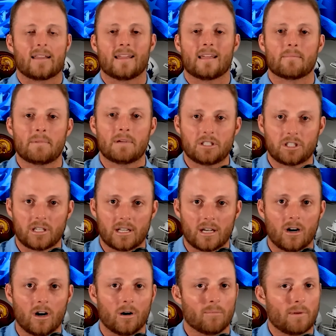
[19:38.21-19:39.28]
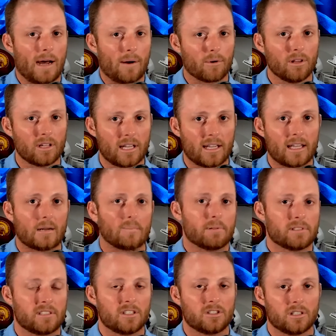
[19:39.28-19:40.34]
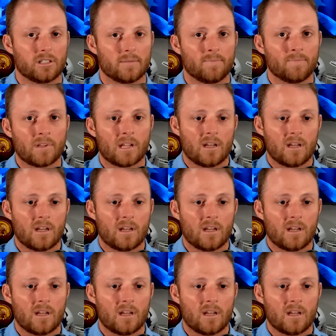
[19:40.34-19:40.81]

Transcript: Then you get Michigan at home. Now we're looking at a position